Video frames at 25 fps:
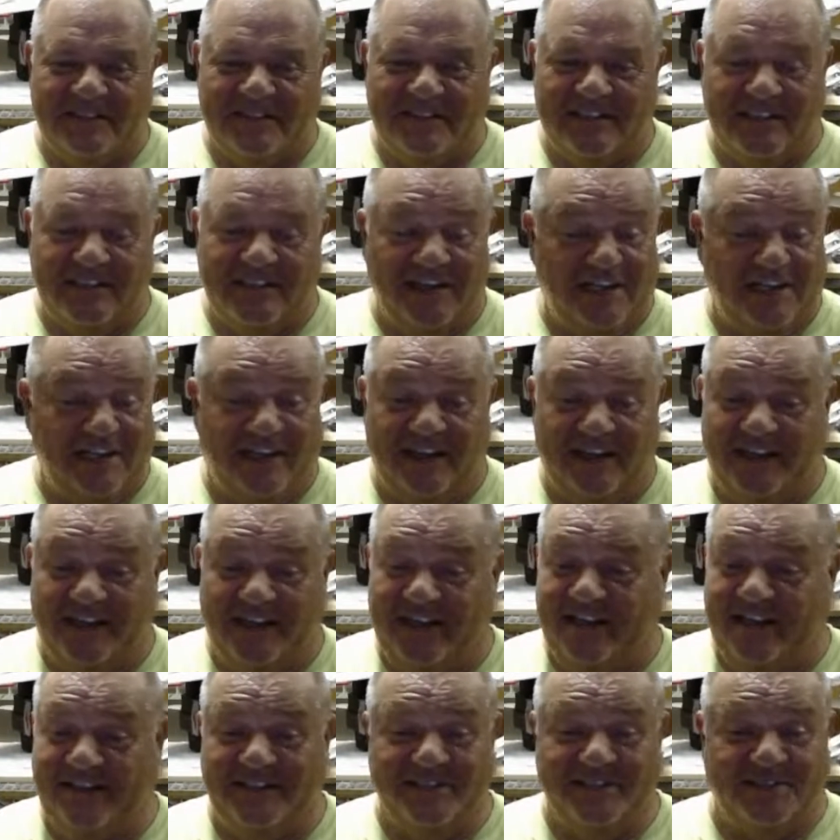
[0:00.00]
you know,
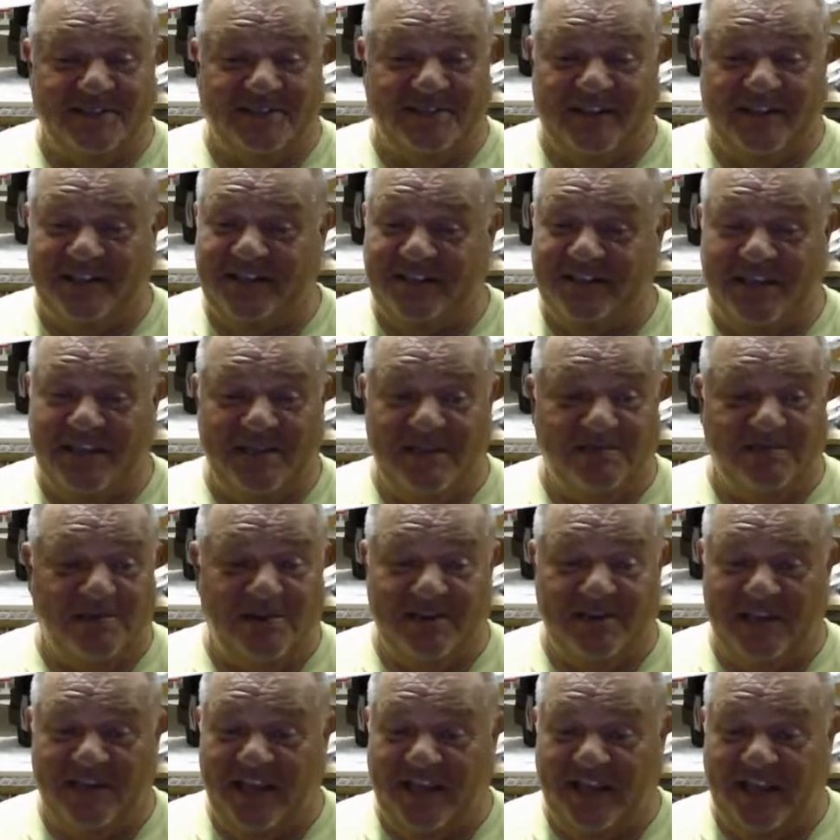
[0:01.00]
I just keep
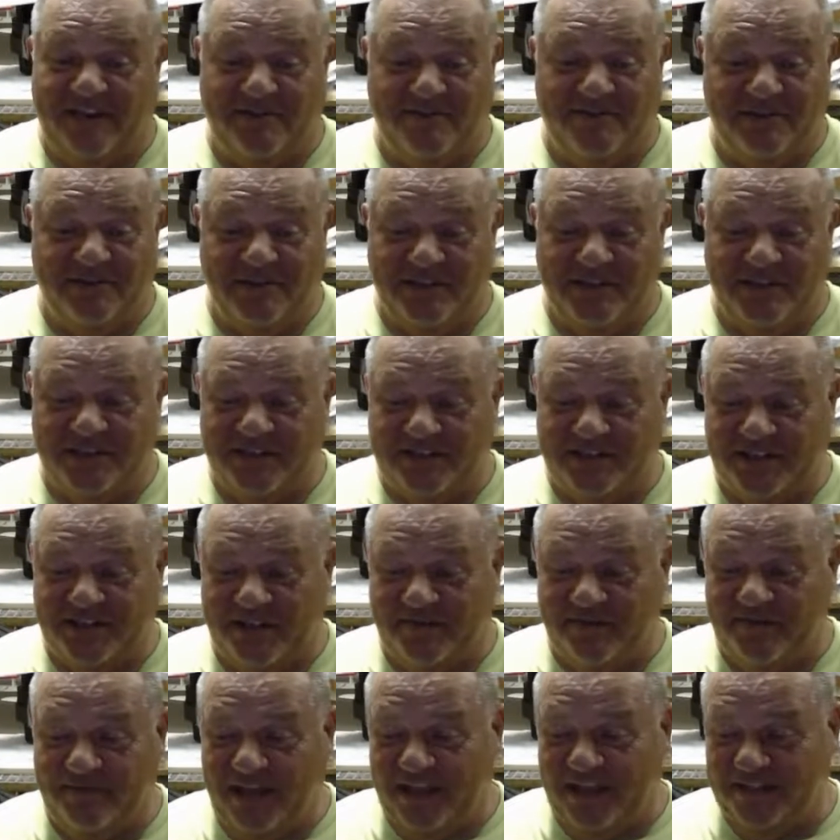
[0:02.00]
wanting to have fun and
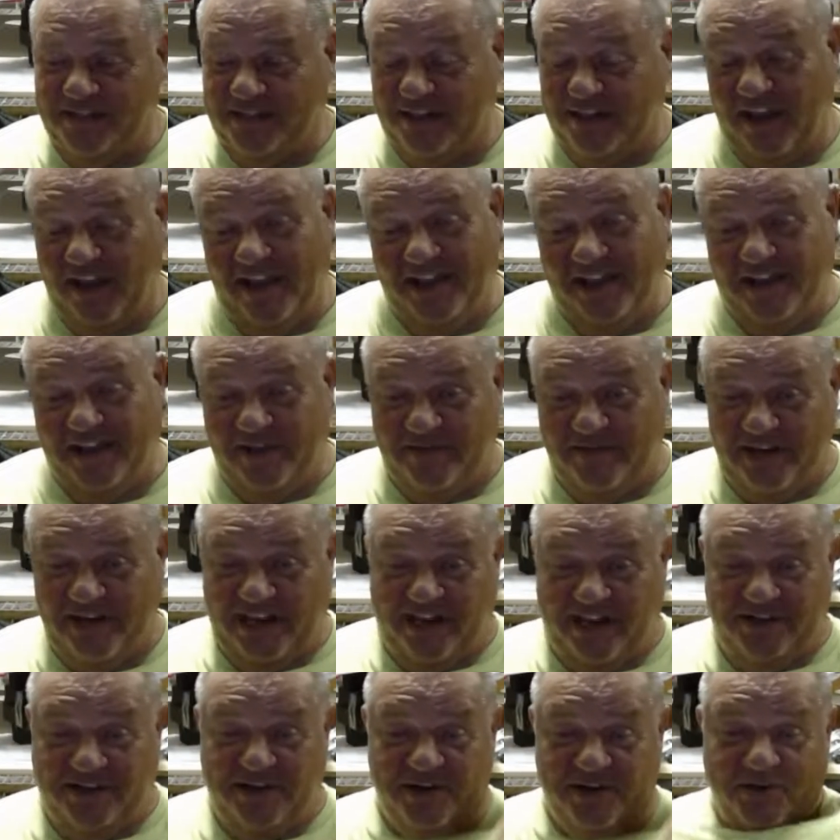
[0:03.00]
stuff, man. Tonight coming
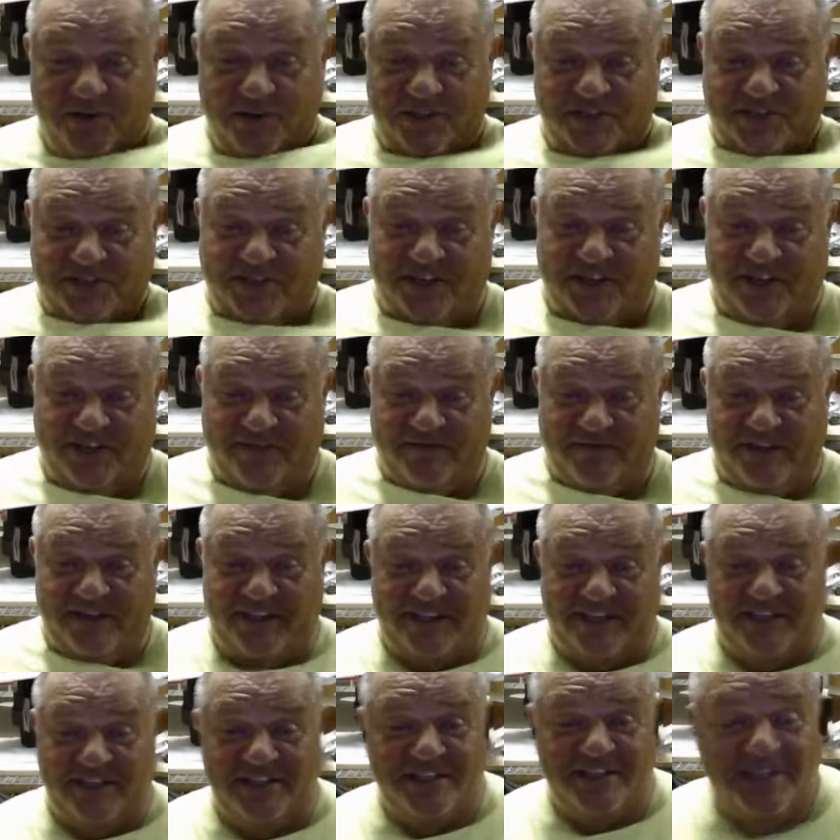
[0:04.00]
out here was tough,
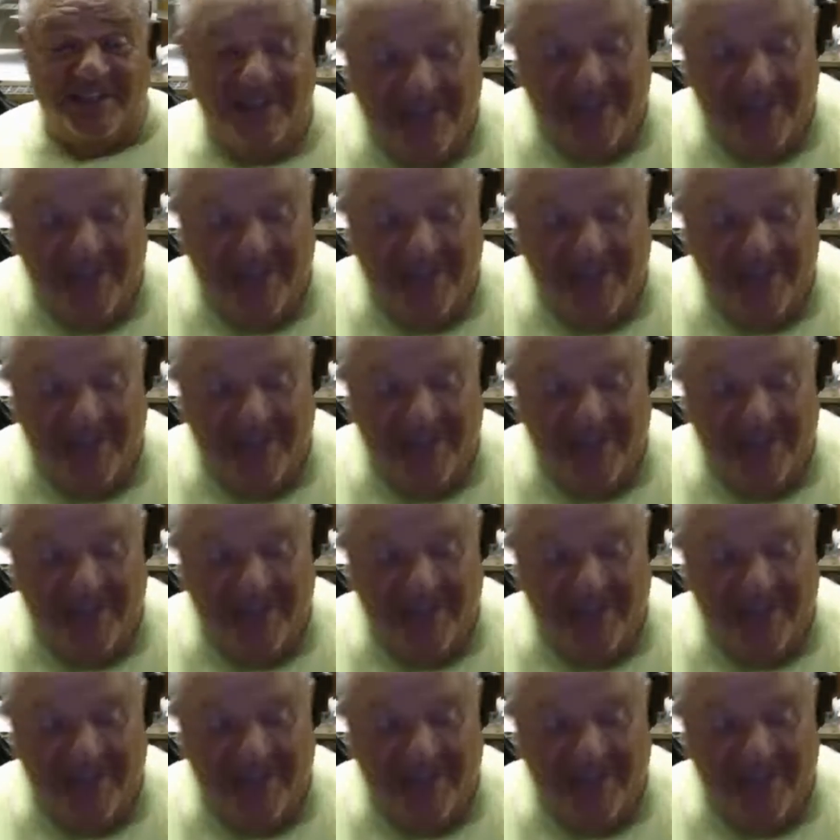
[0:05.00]
man.